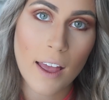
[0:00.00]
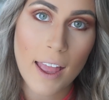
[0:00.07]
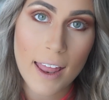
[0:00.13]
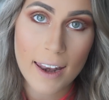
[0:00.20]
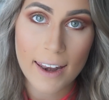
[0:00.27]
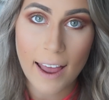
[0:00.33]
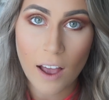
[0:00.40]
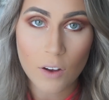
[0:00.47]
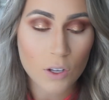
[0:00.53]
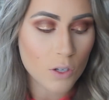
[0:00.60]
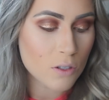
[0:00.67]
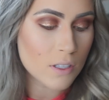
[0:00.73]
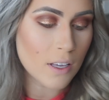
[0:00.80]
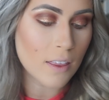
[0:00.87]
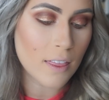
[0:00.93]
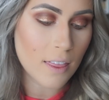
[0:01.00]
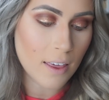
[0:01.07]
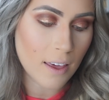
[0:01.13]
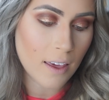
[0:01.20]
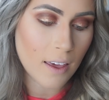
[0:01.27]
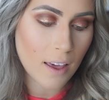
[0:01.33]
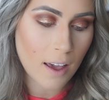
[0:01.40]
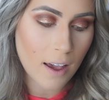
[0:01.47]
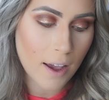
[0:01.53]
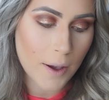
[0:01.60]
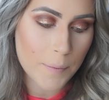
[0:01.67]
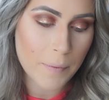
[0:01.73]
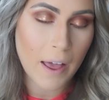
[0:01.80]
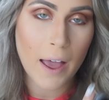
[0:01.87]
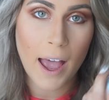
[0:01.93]
And now using the
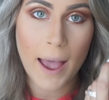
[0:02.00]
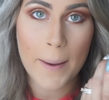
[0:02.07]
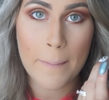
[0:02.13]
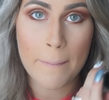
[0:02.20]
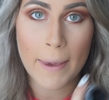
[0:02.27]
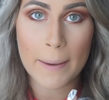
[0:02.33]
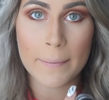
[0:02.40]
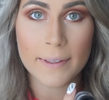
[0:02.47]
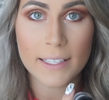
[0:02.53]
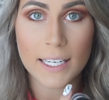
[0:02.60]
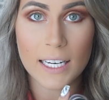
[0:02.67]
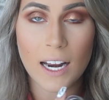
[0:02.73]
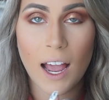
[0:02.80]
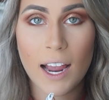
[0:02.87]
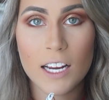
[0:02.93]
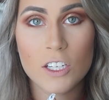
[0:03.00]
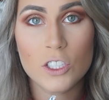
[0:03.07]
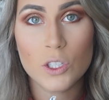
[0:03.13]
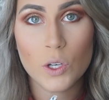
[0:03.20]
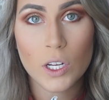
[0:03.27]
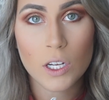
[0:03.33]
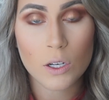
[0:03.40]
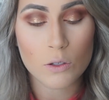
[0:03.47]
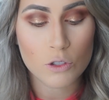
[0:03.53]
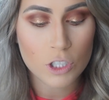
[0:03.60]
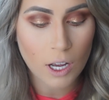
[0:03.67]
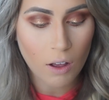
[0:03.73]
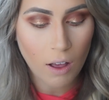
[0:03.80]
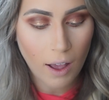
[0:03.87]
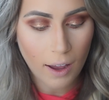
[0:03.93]
Maybelline Eye Studio
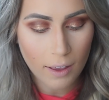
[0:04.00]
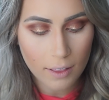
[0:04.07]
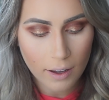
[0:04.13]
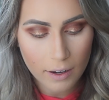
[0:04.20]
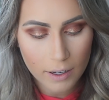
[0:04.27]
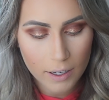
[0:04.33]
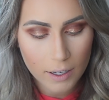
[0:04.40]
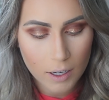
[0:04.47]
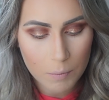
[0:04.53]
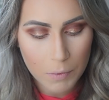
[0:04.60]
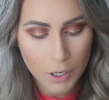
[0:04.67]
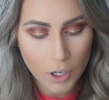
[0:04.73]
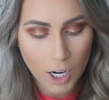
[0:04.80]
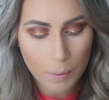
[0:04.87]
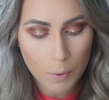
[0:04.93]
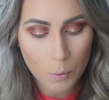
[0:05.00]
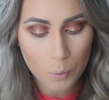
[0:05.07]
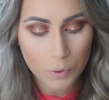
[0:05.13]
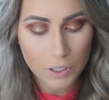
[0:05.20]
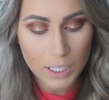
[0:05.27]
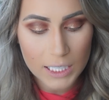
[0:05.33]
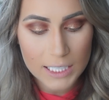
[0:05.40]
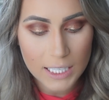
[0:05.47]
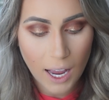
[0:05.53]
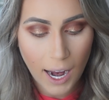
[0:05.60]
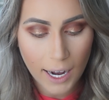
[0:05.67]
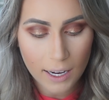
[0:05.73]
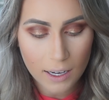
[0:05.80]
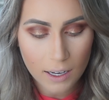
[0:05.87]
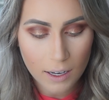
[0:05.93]
Gel Eyeliner, I'm gonna grab a really
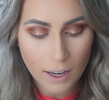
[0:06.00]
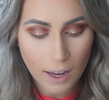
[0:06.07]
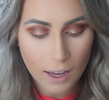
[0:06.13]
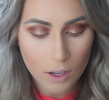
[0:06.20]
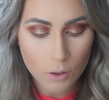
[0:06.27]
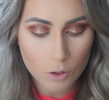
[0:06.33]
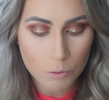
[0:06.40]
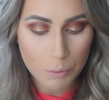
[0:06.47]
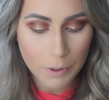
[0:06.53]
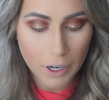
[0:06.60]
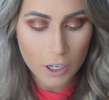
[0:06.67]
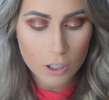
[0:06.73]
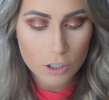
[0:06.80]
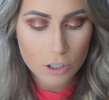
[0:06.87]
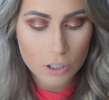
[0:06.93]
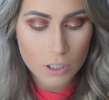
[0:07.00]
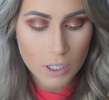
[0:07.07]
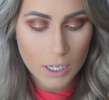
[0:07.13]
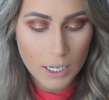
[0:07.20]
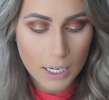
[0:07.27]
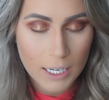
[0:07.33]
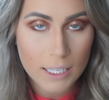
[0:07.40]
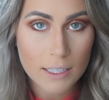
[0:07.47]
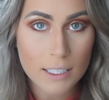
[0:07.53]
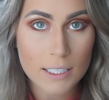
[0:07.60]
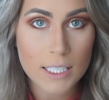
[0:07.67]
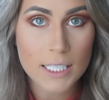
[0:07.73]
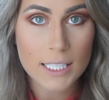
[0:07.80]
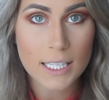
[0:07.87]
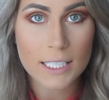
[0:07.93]
tiny angled brush.
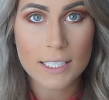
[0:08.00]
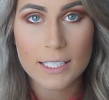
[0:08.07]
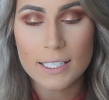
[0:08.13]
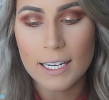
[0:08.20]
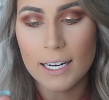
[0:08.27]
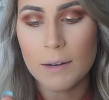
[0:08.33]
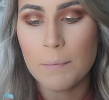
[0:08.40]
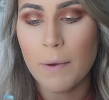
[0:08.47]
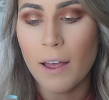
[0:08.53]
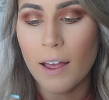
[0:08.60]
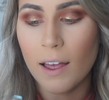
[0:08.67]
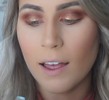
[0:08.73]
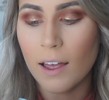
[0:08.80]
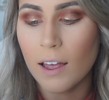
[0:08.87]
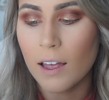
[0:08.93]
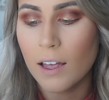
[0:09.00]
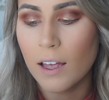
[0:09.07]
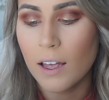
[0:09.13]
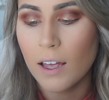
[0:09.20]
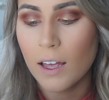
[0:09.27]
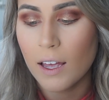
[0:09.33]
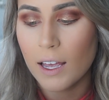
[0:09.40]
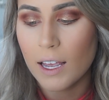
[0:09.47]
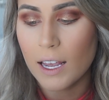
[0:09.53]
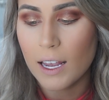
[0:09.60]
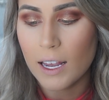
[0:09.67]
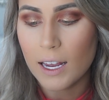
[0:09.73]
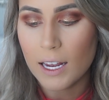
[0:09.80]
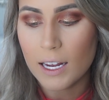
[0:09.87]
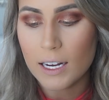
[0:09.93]
This is the Sigma
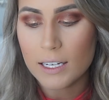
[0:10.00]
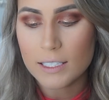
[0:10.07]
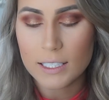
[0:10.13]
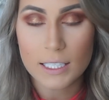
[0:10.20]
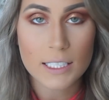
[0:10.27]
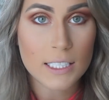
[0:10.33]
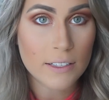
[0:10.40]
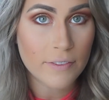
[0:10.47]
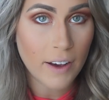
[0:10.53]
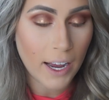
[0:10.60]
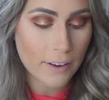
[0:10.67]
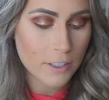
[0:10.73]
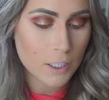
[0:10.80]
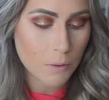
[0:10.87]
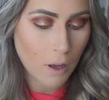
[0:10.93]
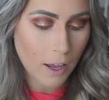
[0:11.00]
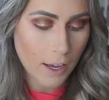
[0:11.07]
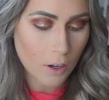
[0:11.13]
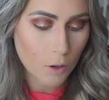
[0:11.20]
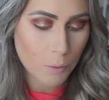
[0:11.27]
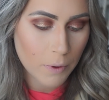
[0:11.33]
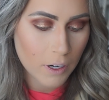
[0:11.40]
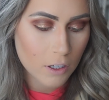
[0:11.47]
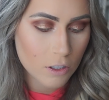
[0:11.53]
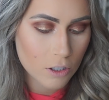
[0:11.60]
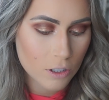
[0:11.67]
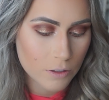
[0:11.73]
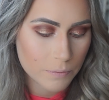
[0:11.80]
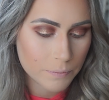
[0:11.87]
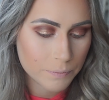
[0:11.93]
E65 small angle
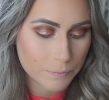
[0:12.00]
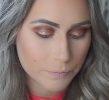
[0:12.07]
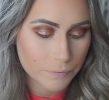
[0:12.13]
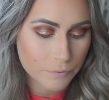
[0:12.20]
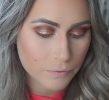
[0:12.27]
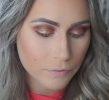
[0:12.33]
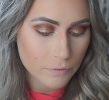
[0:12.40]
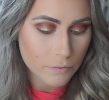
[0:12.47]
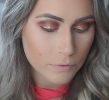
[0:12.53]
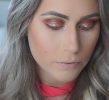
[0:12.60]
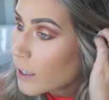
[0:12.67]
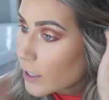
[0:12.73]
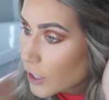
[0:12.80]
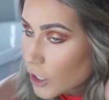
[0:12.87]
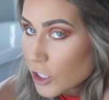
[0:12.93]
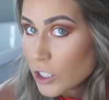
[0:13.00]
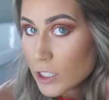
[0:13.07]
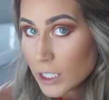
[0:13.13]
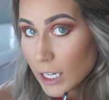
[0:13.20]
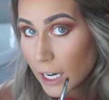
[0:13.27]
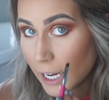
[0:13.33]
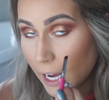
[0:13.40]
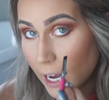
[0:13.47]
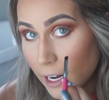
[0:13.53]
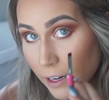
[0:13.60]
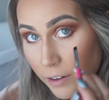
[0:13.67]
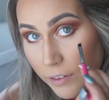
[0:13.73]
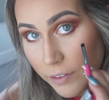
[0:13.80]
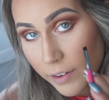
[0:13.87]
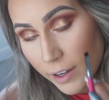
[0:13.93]
brush. And you're just gonna kind
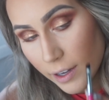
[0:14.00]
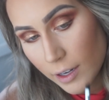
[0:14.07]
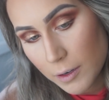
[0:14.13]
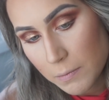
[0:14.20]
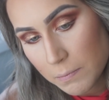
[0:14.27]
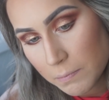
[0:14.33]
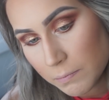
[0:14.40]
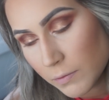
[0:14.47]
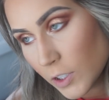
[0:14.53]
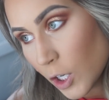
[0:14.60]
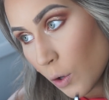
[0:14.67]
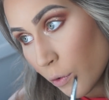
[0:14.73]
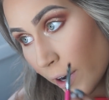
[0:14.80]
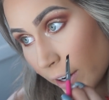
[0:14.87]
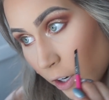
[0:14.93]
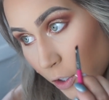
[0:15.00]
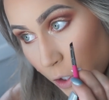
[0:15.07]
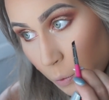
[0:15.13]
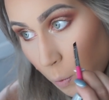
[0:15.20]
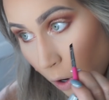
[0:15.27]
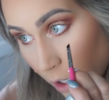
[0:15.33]
of go right on your